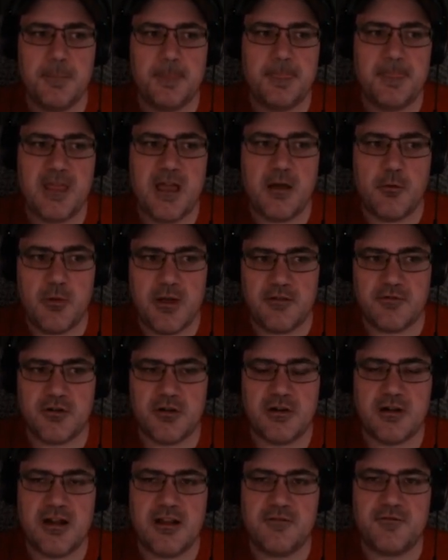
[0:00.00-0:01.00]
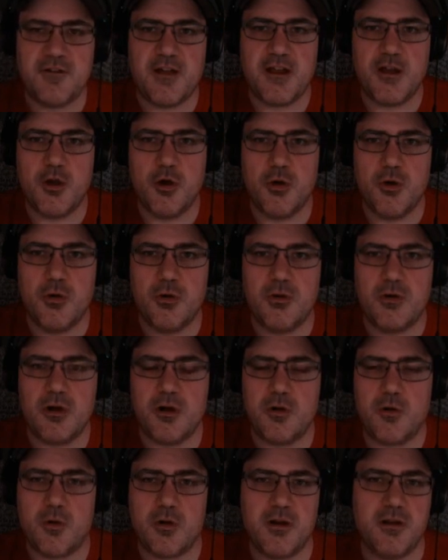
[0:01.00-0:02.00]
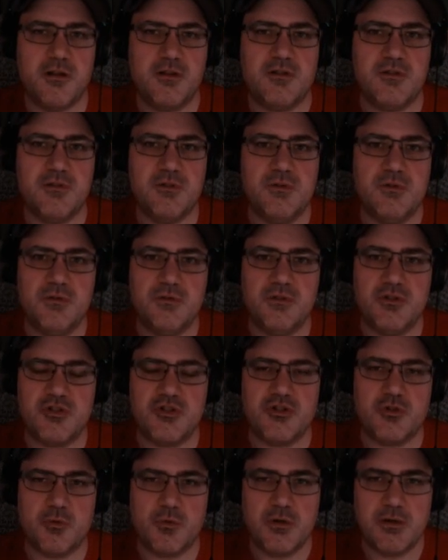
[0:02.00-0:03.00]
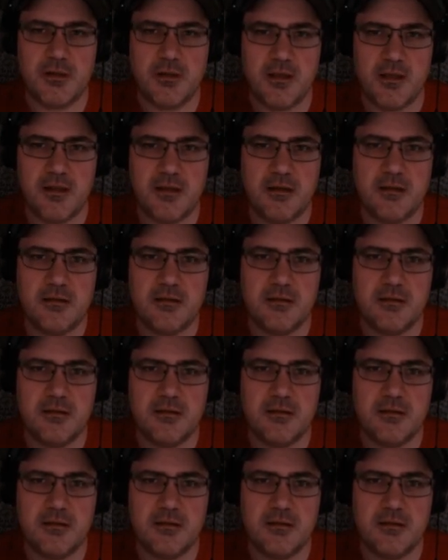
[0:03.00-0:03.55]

However, if I go according to the storyline,